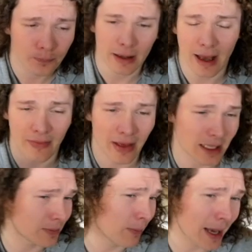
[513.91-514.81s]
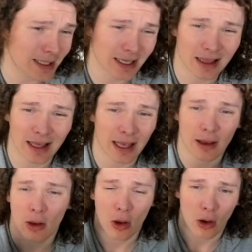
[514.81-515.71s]
Now that's basically,
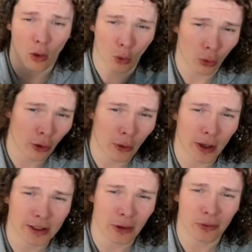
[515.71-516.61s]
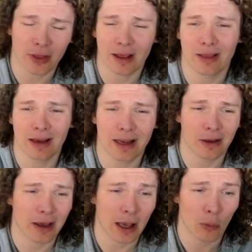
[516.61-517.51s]
although I don't think the
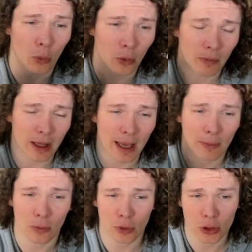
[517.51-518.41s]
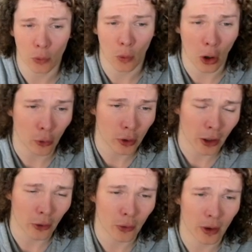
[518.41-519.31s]
Nidoking would be able to
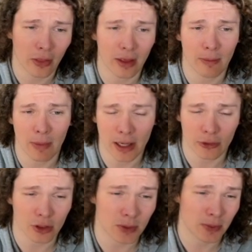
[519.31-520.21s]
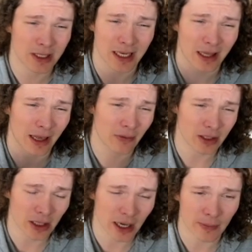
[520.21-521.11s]
OHKO the Metagross, particularly if it
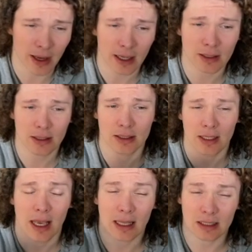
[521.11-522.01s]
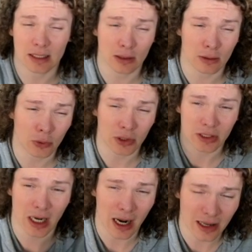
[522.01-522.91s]
Dynamaxes, it'd still do a
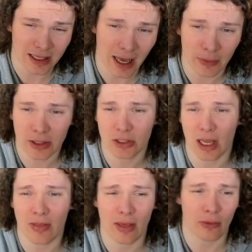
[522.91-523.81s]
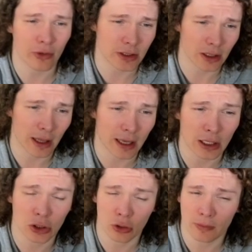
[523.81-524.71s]
ton of damage, and then the
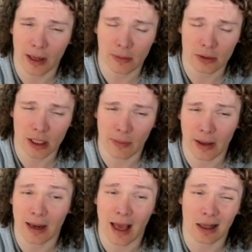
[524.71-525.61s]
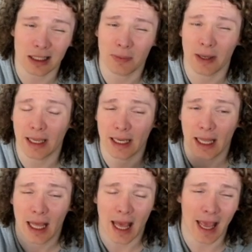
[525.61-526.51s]
Regieleki should be able to come in, outspeed,
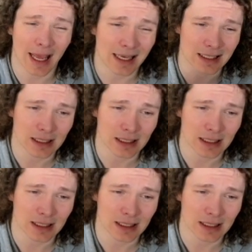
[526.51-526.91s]
and